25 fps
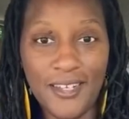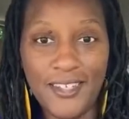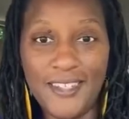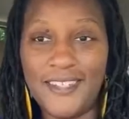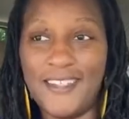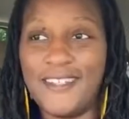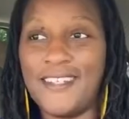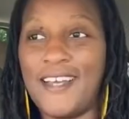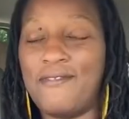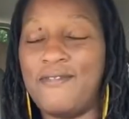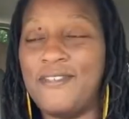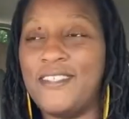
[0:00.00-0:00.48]

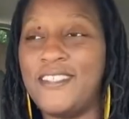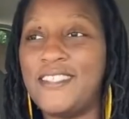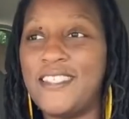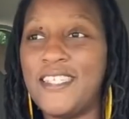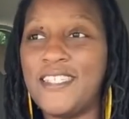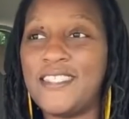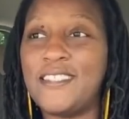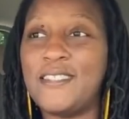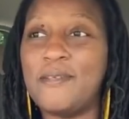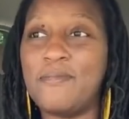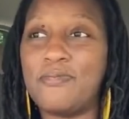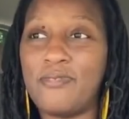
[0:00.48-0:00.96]
I
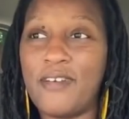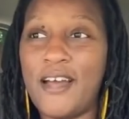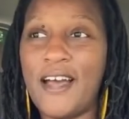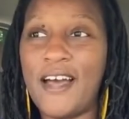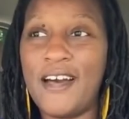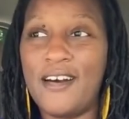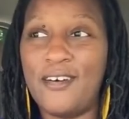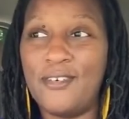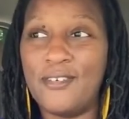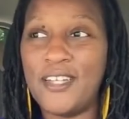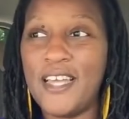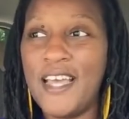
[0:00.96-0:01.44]
resist the
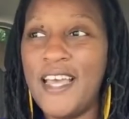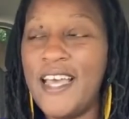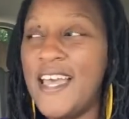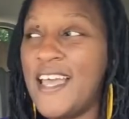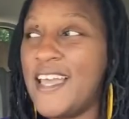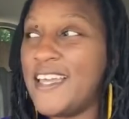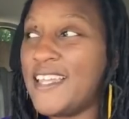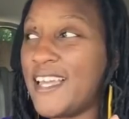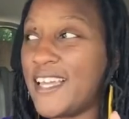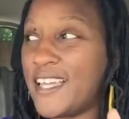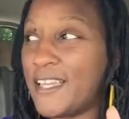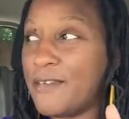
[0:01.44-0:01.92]
proud,
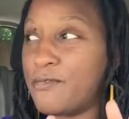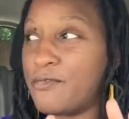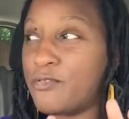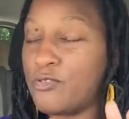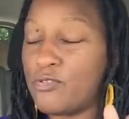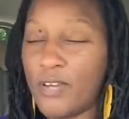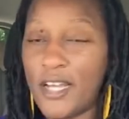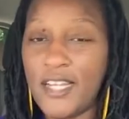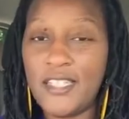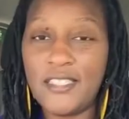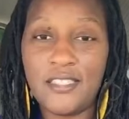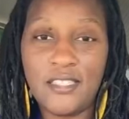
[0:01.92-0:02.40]
and I give
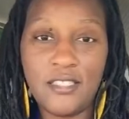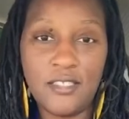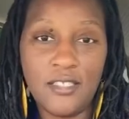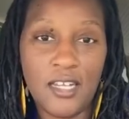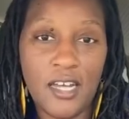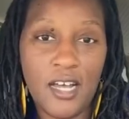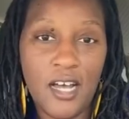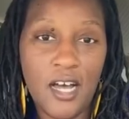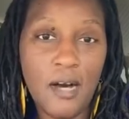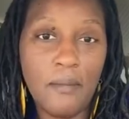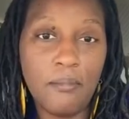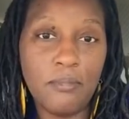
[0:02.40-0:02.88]
grace to
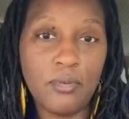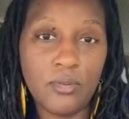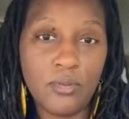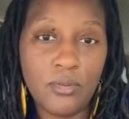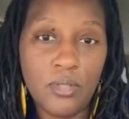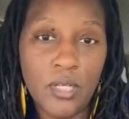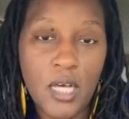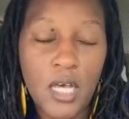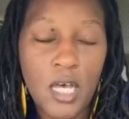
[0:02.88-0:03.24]
the humble.